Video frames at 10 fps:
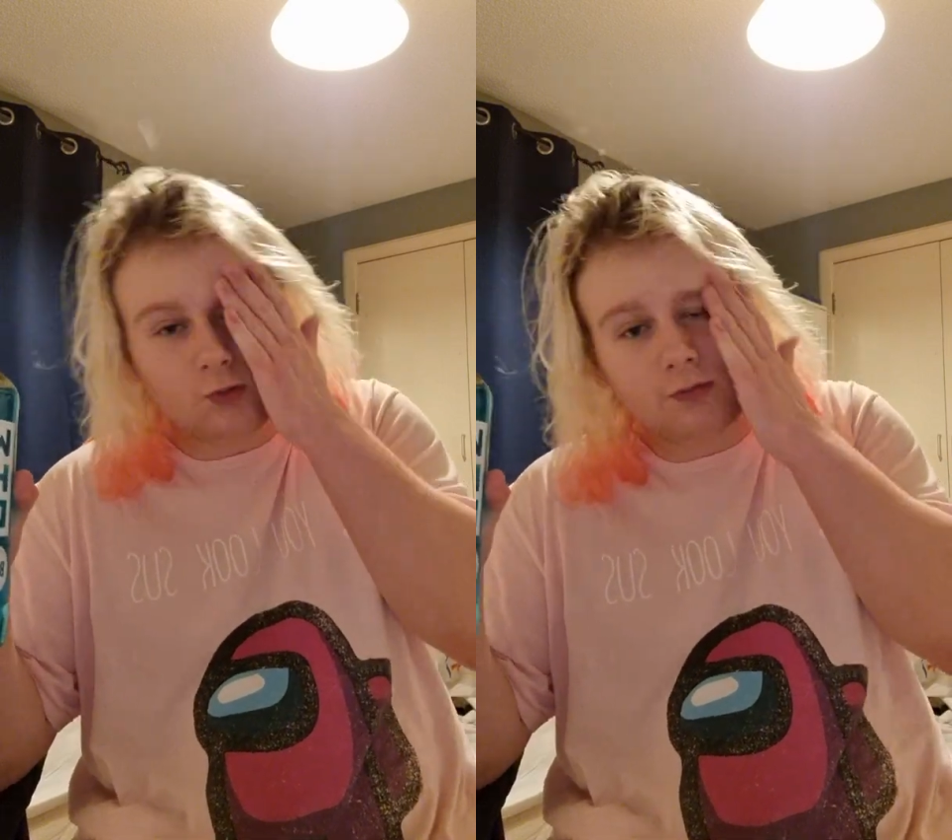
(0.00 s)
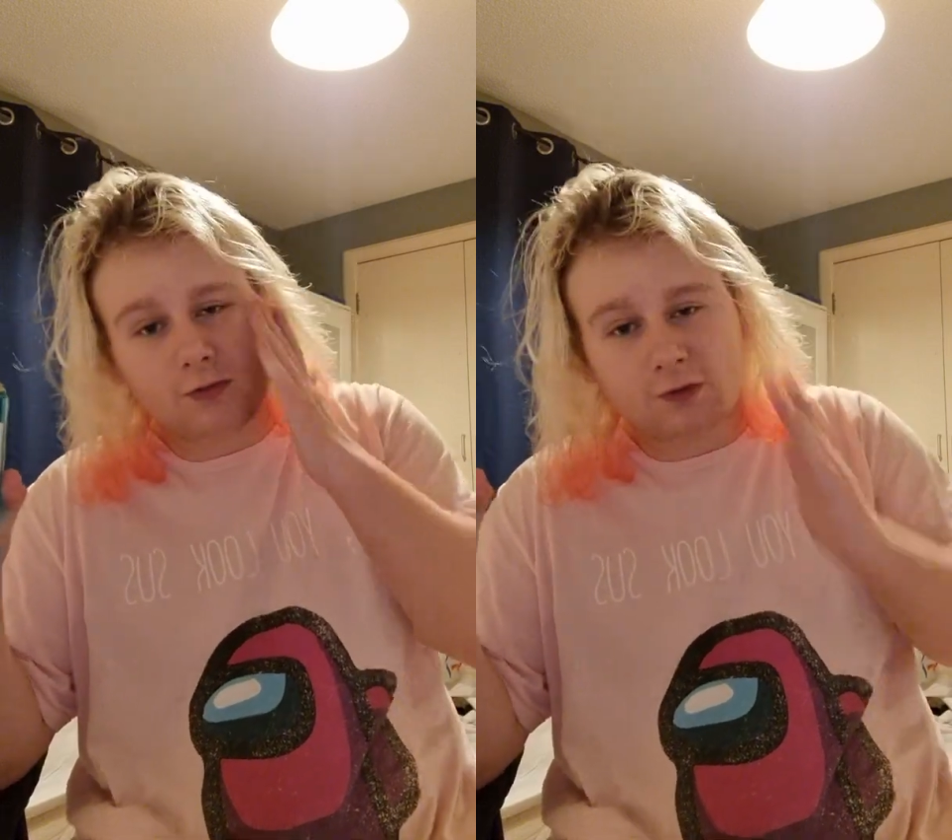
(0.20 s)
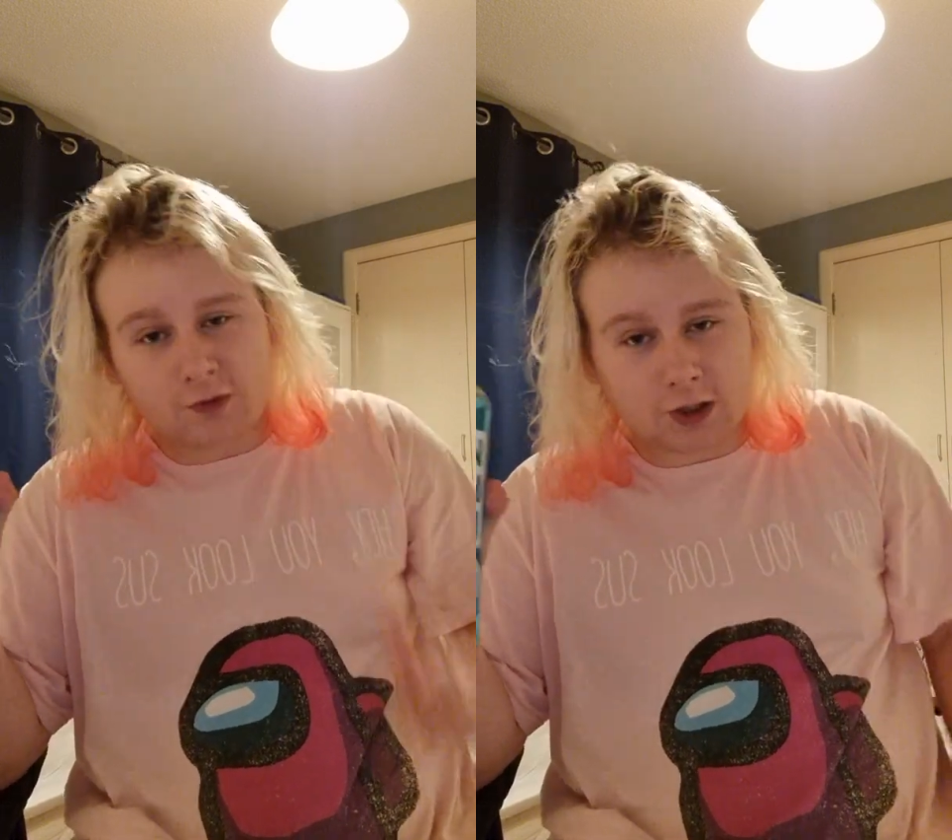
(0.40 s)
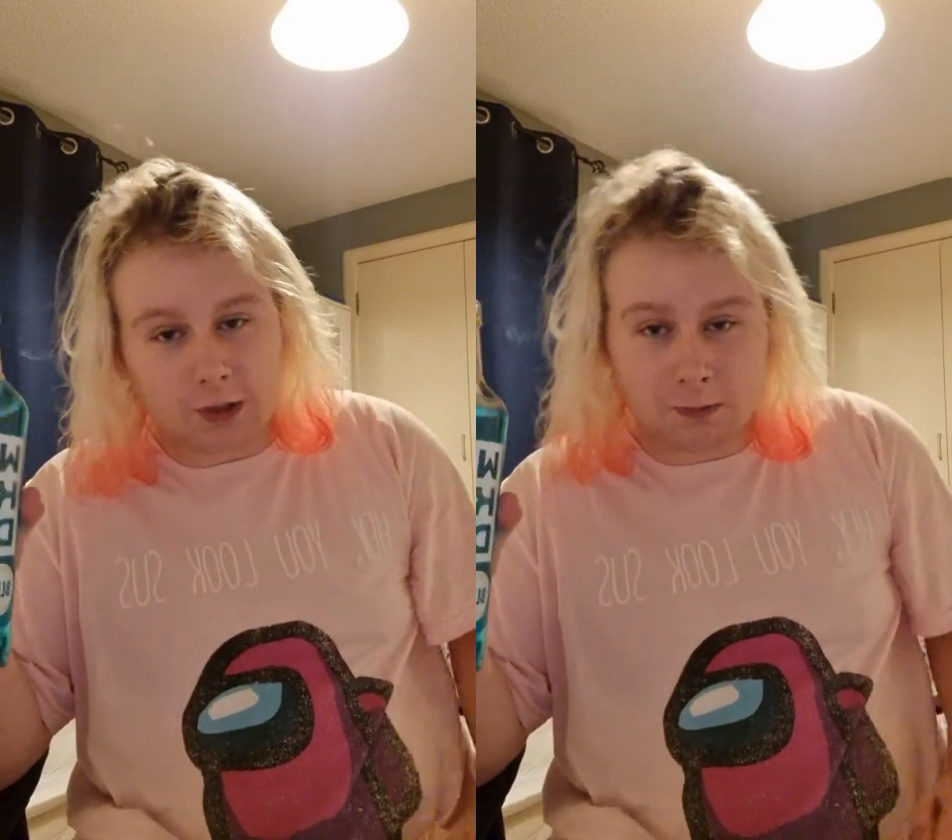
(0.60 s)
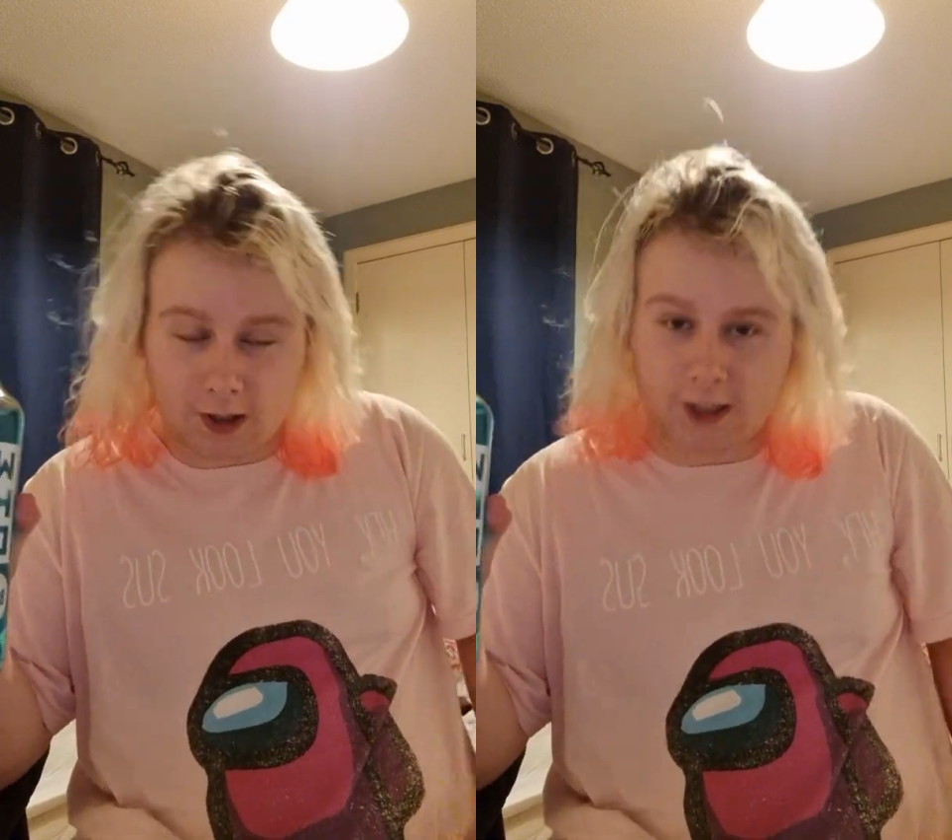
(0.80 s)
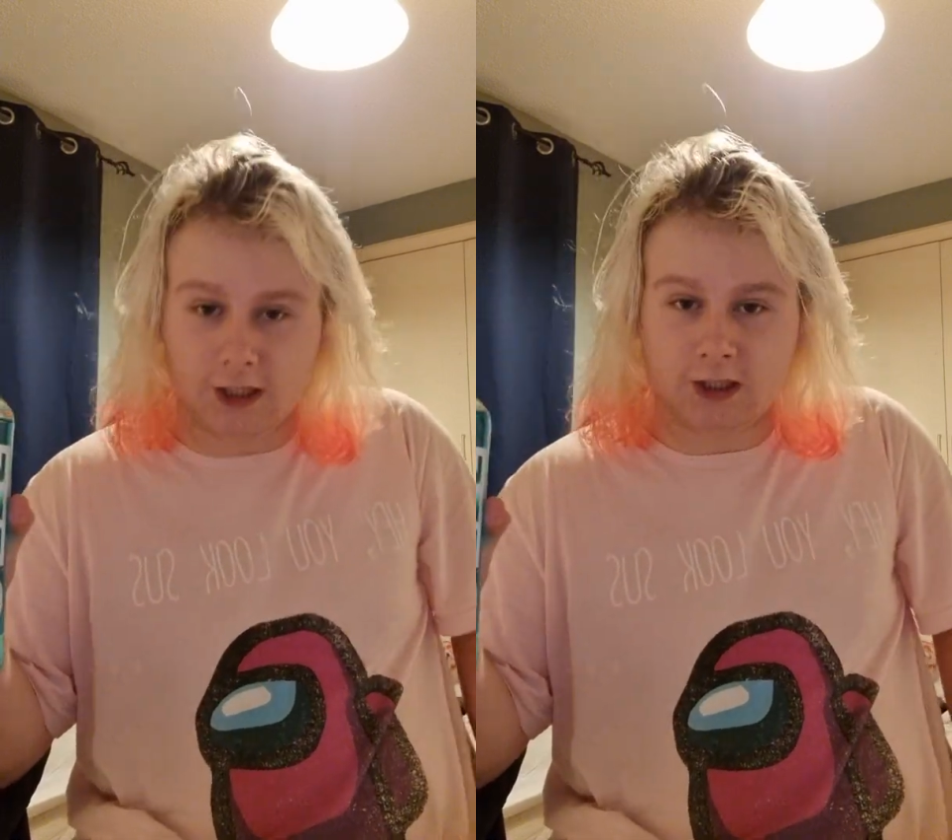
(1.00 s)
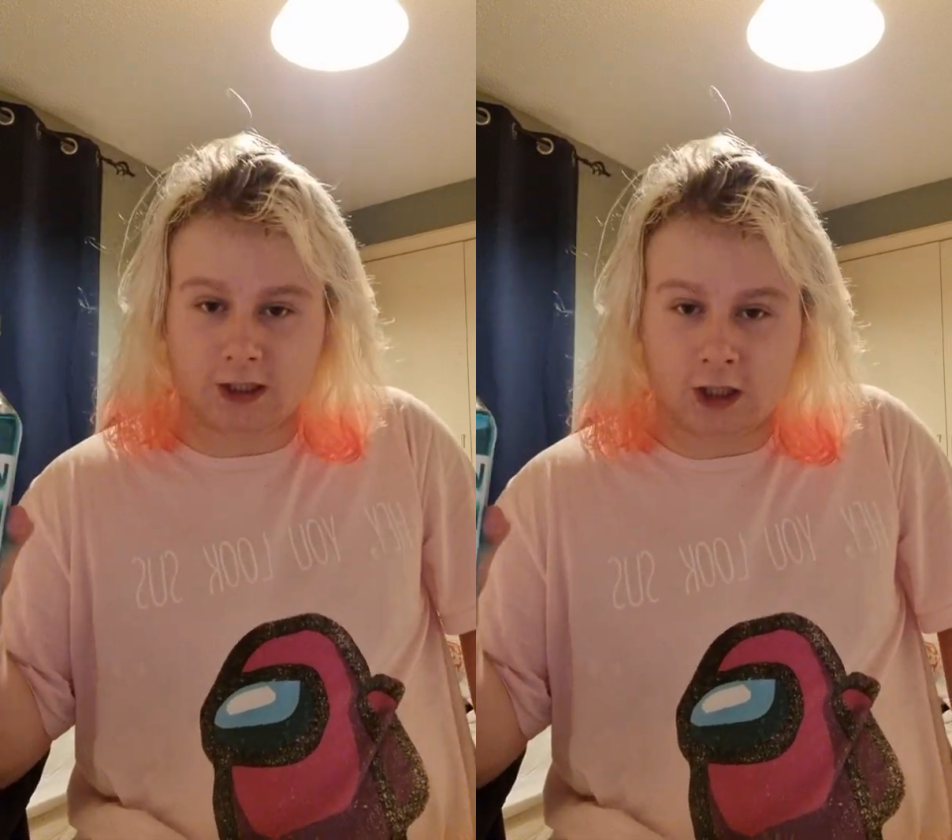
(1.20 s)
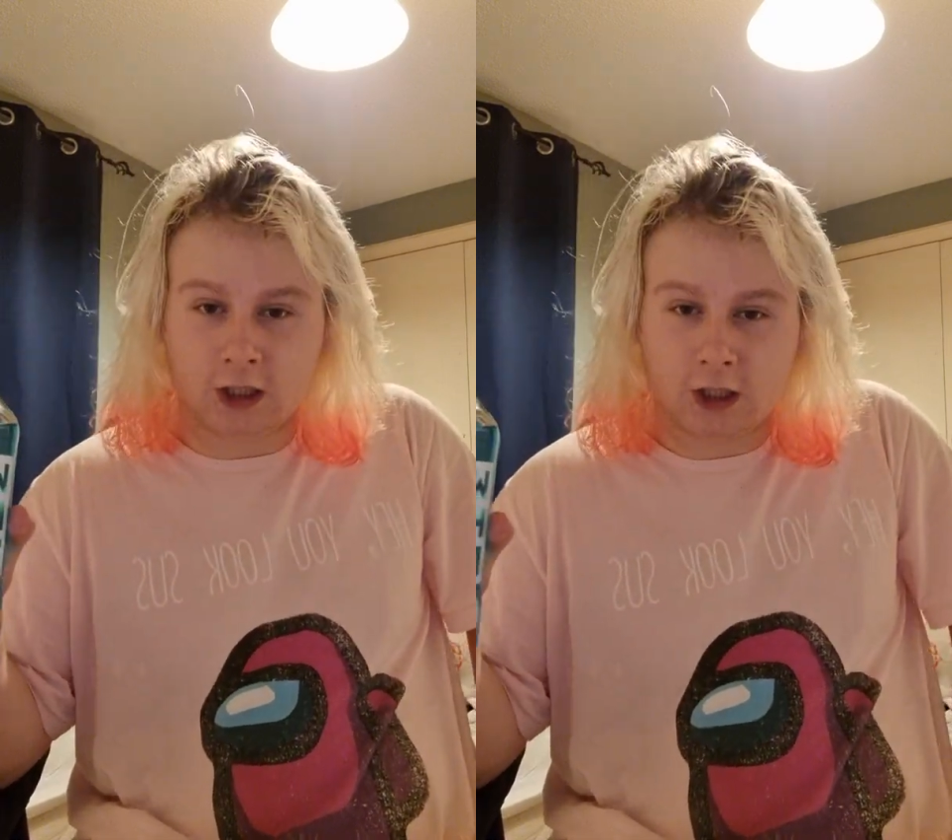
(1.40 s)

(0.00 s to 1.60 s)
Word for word: with my fucking mind